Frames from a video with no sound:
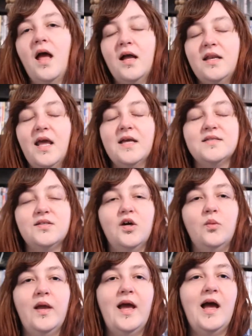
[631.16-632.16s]
Next
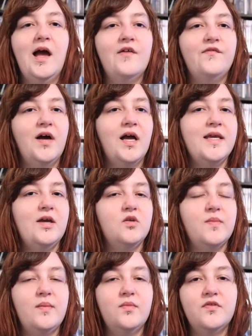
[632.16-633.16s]
up we have I Killed
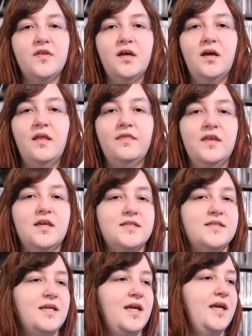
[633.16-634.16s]
My Mother. This
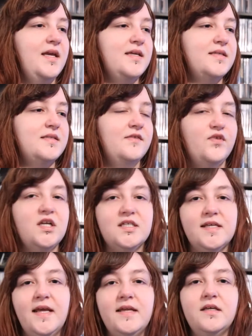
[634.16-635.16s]
is French
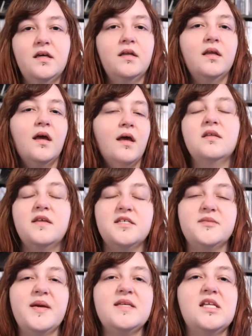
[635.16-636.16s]
Canadian. So this
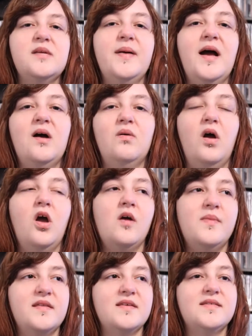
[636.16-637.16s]
is basically about
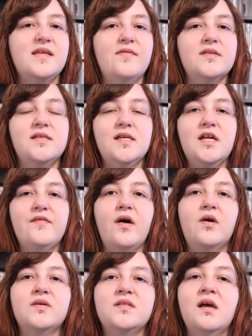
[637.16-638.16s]
Herbert, the
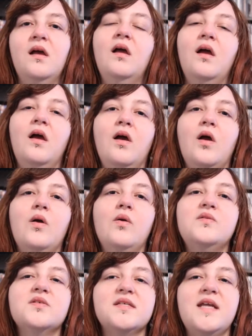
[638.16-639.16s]
17-year-old,
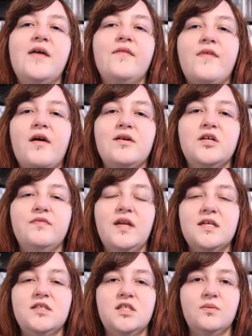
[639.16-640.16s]
who doesn't have a very good
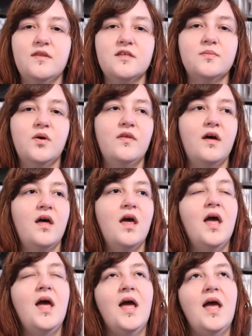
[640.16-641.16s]
relationship with his mother.
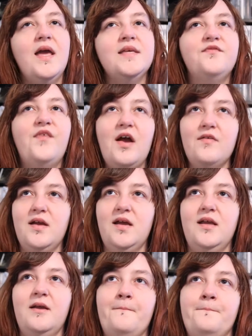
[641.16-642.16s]
He's
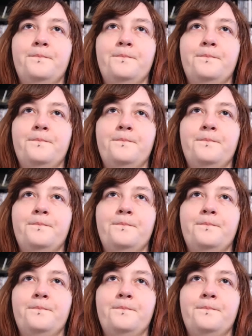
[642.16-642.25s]
very